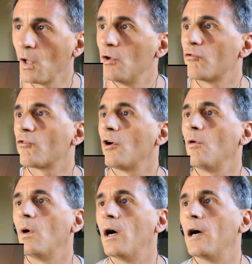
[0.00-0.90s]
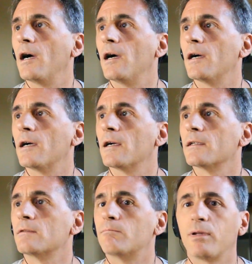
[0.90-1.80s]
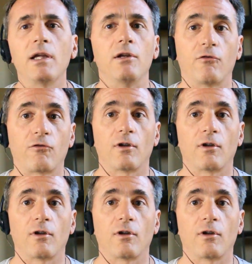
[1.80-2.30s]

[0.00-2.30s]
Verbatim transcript: So please,